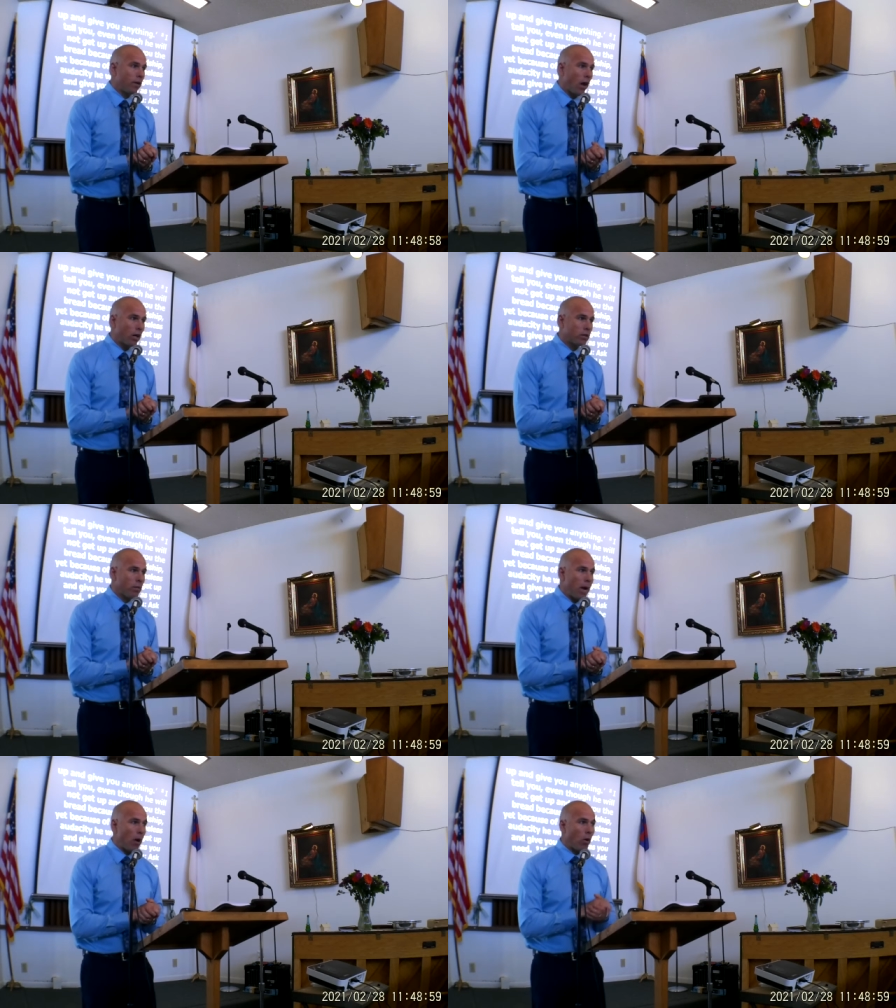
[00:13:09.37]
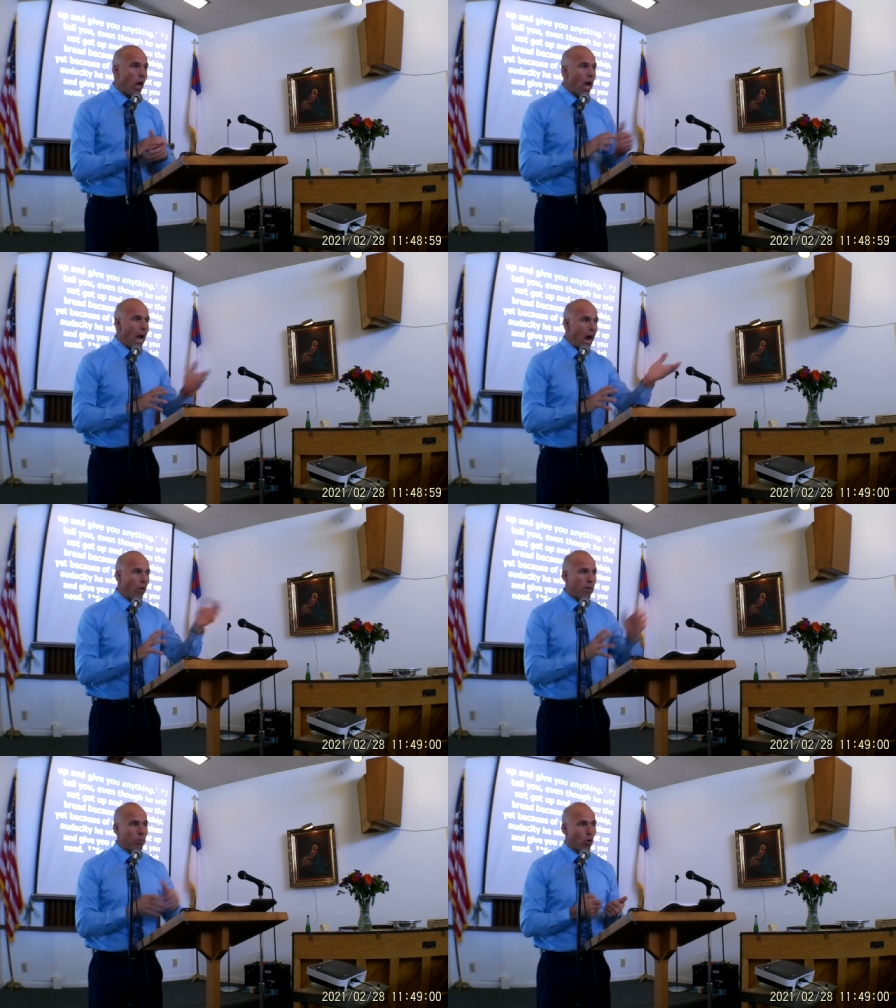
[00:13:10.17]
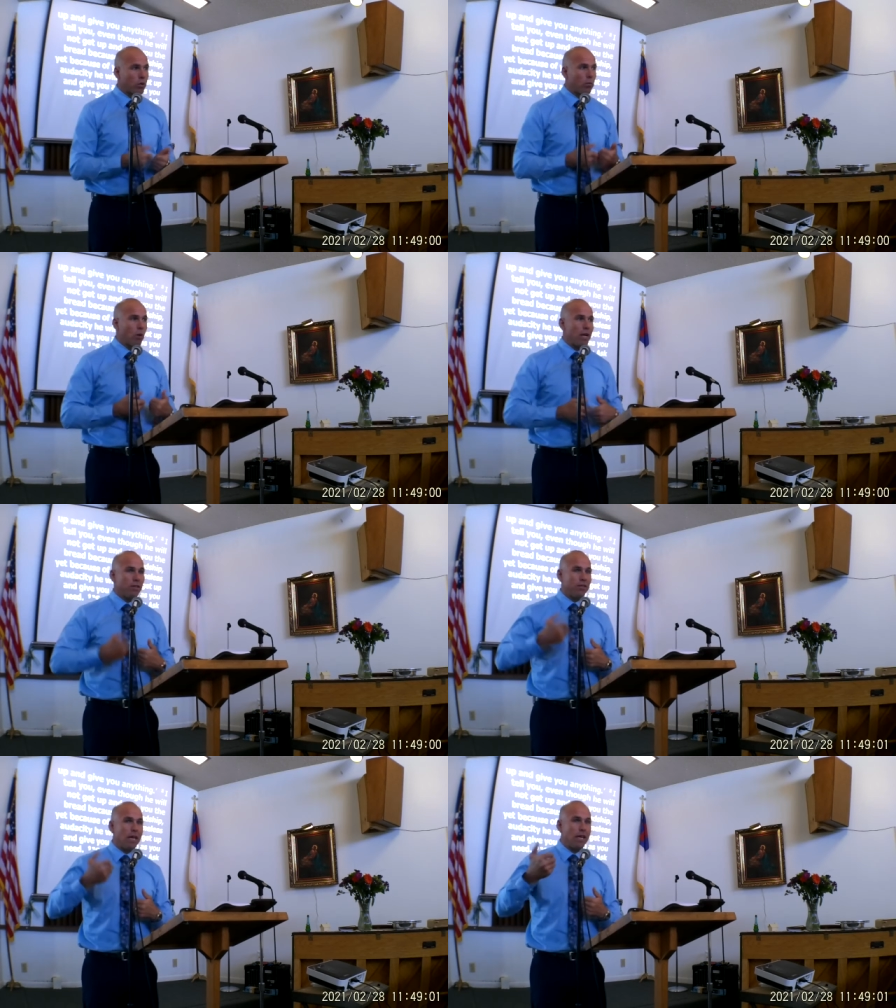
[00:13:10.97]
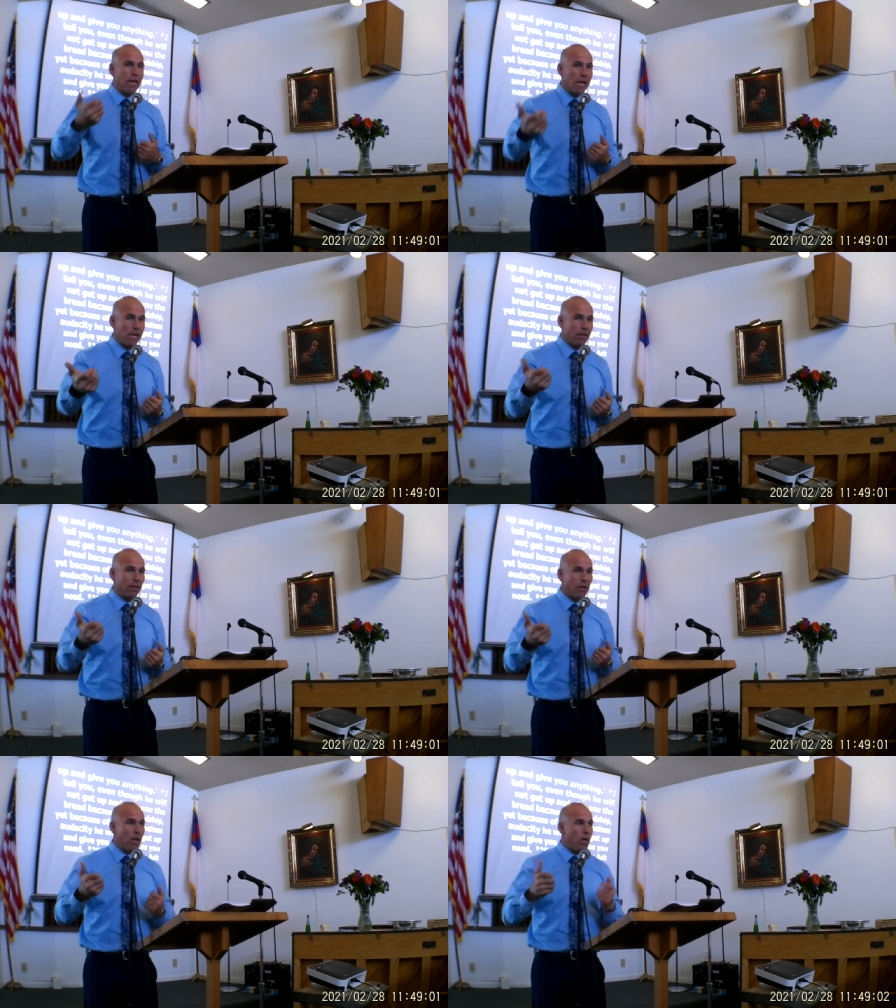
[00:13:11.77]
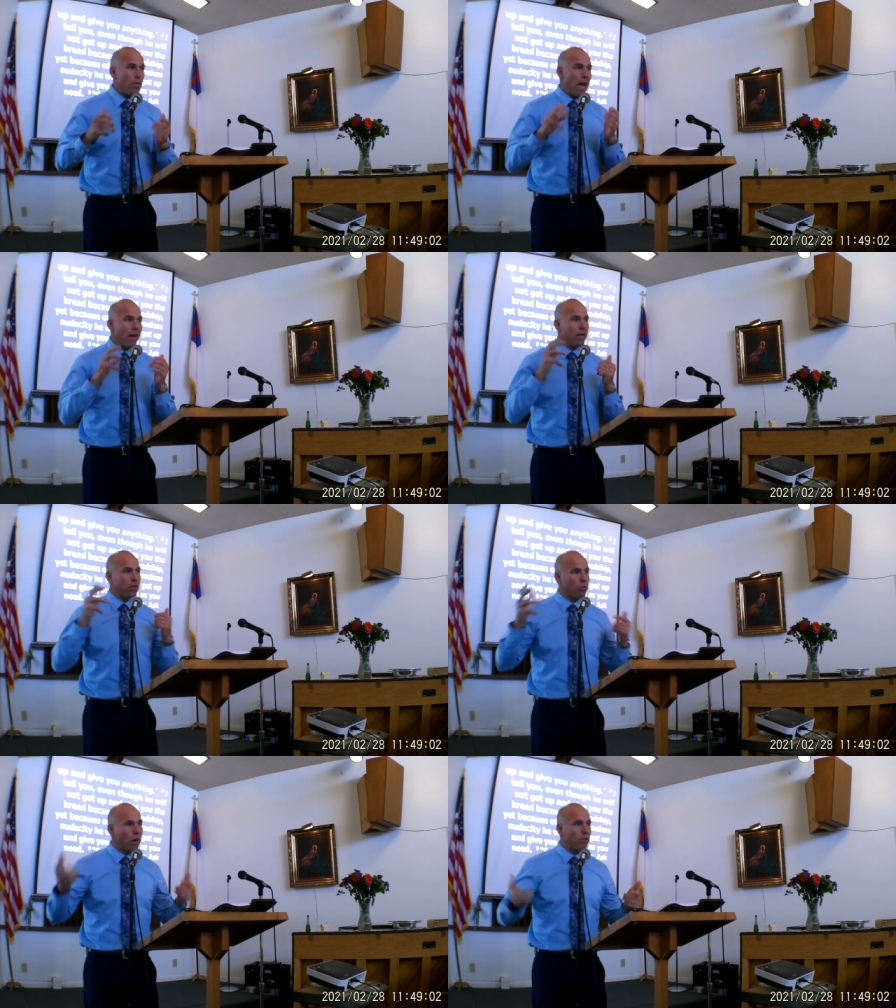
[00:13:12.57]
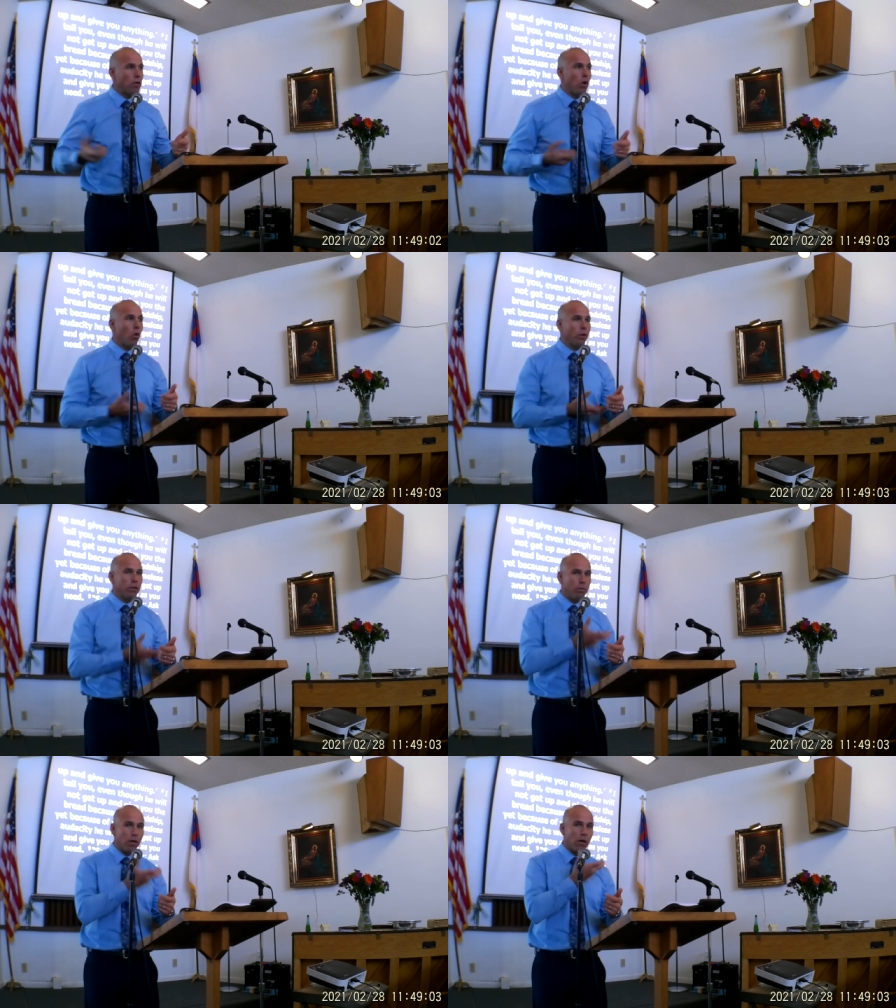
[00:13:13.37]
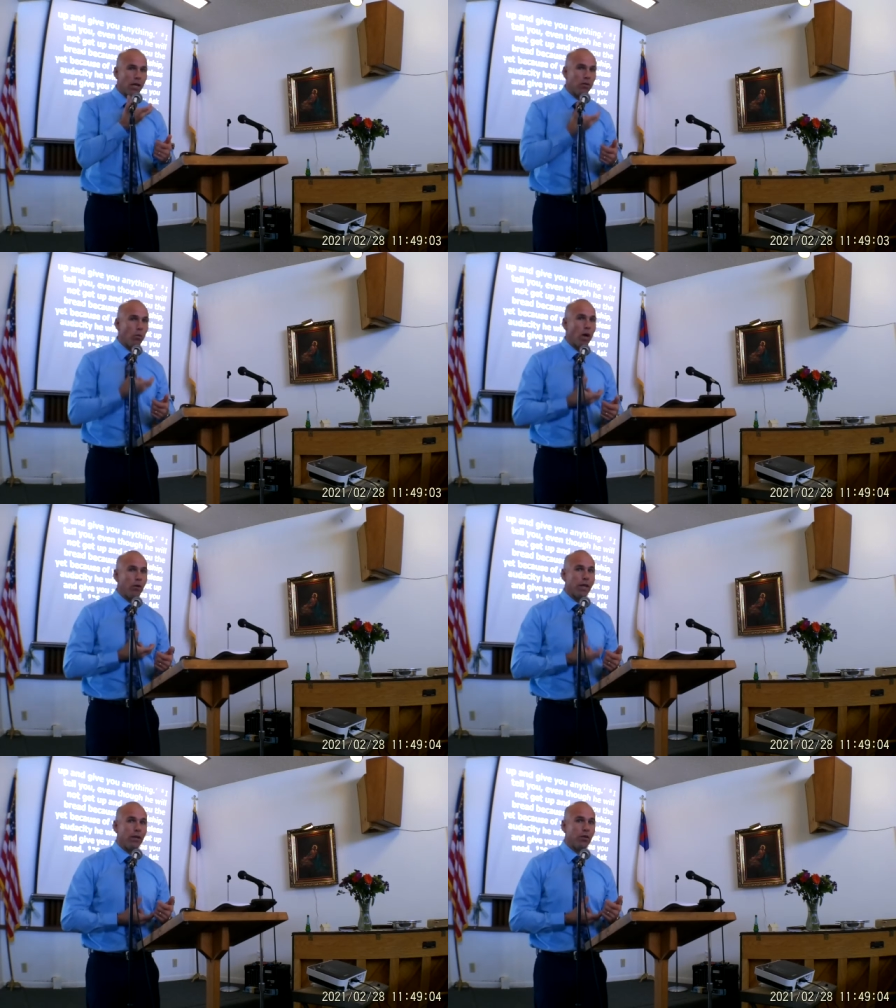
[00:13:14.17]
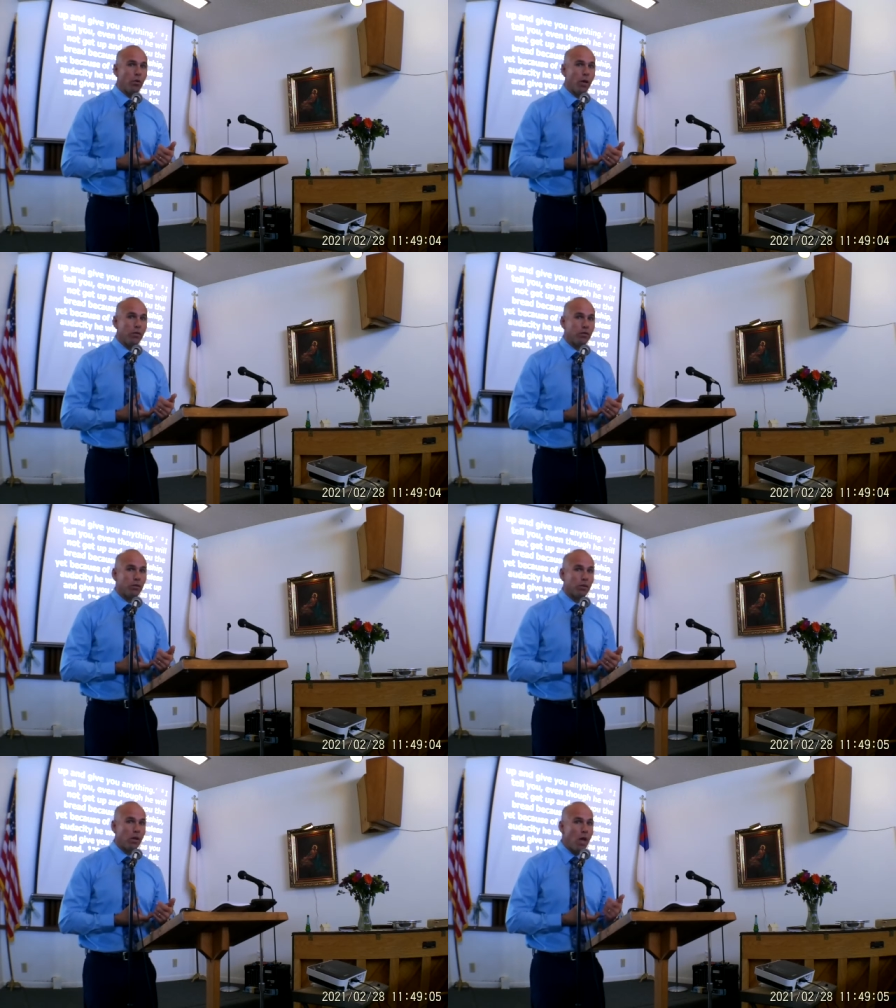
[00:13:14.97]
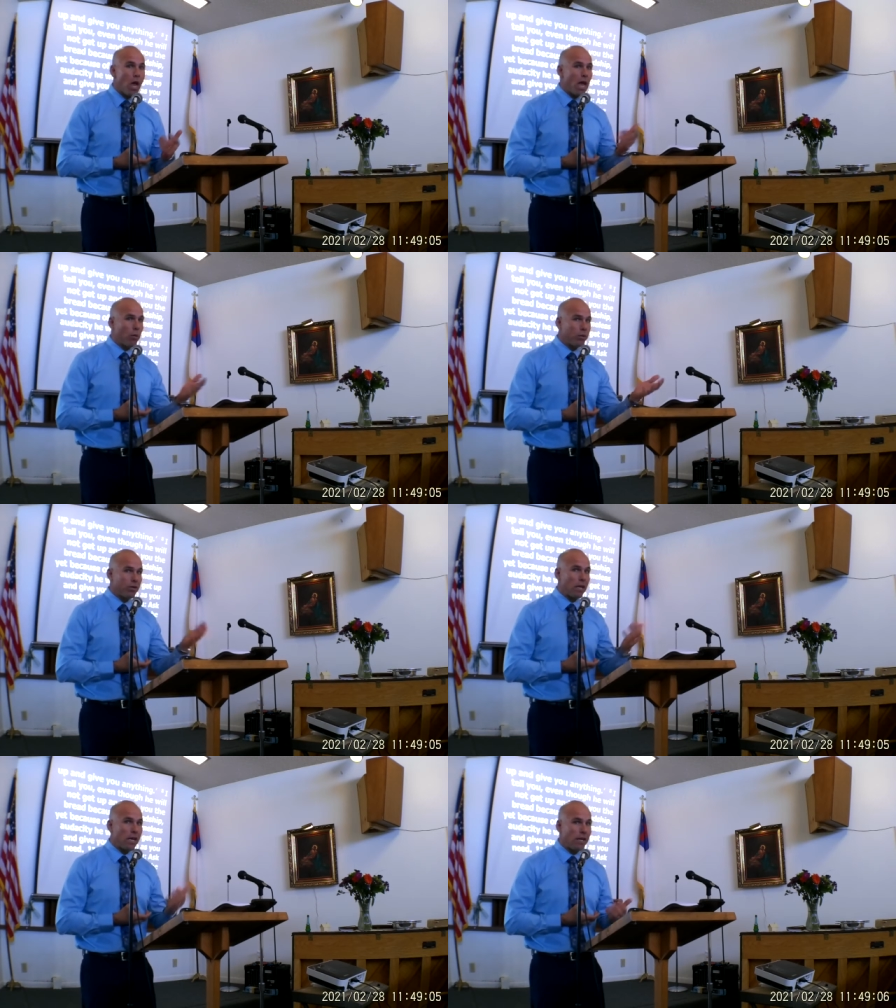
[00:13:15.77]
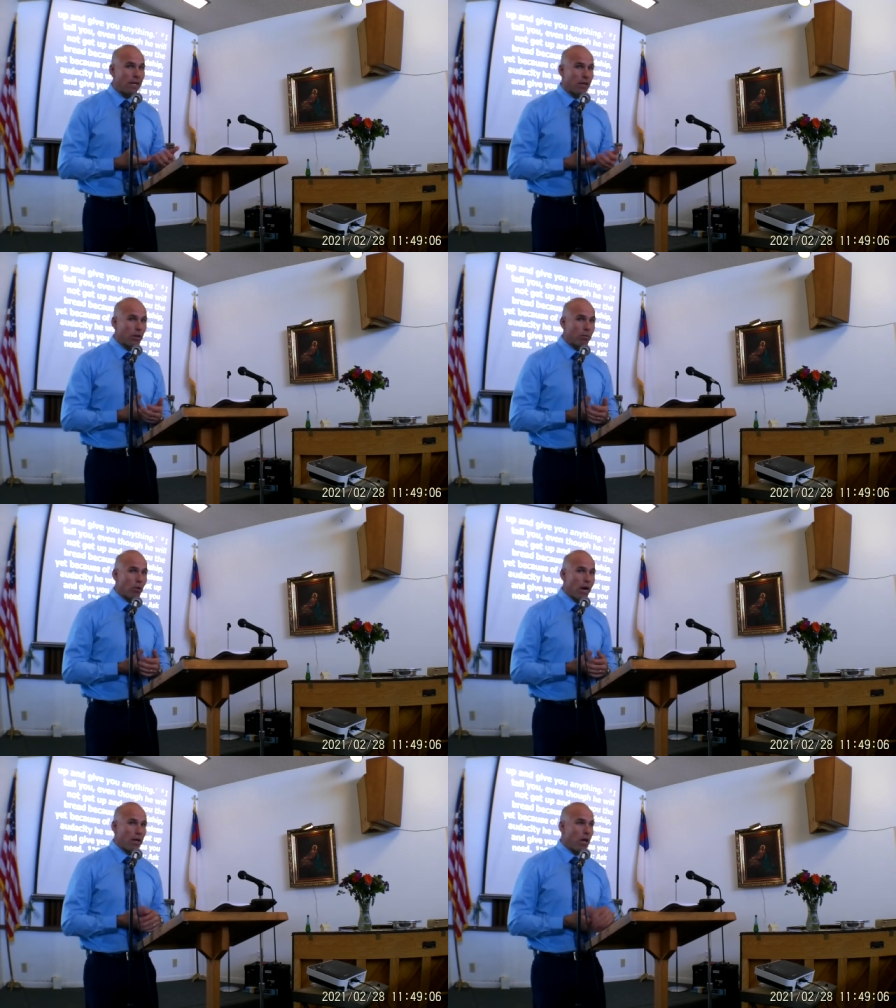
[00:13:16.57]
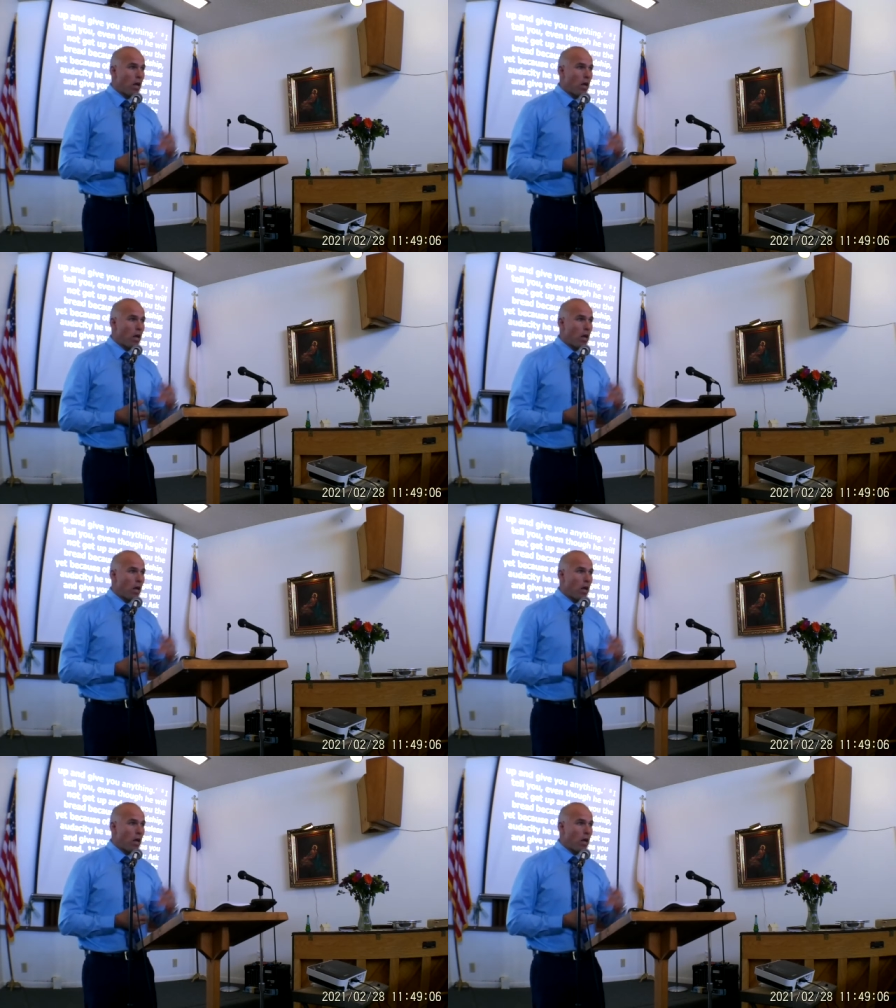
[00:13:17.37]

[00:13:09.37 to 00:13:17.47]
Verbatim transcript: talks about how he broke the bread and said, Eat. That is whenever the Holy Spirit indwelled into us. It was the eating of the bread,